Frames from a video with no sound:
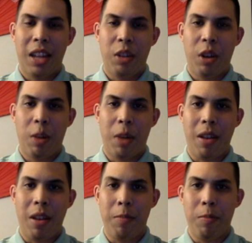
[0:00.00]
that you hear
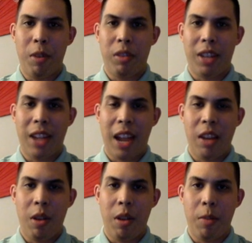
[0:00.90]
about in books like
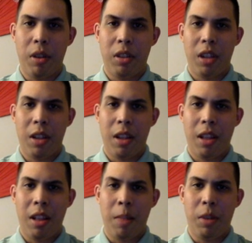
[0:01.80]
Daniel and
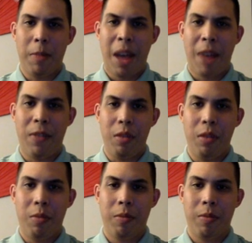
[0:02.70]
the book of
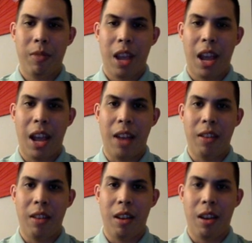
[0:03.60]
Matthew,
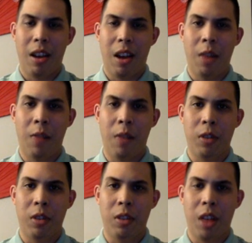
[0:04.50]
and
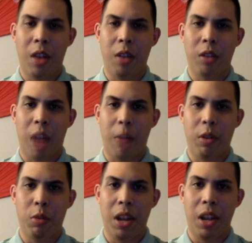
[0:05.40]
other
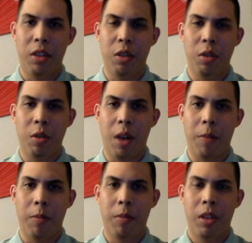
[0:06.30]
chapters related
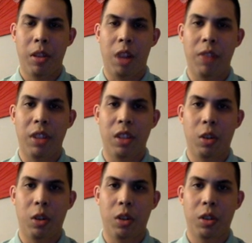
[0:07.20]
to the Olivet
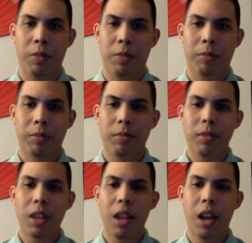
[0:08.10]
Discourse.
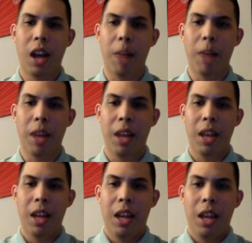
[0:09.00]
The
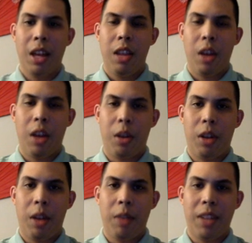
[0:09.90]

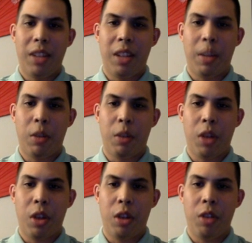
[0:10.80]
author claims that September
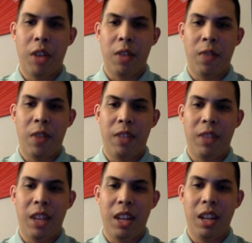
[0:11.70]
23rd,
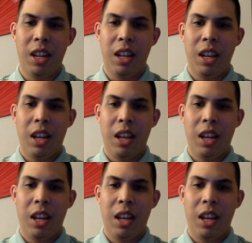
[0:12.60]
2015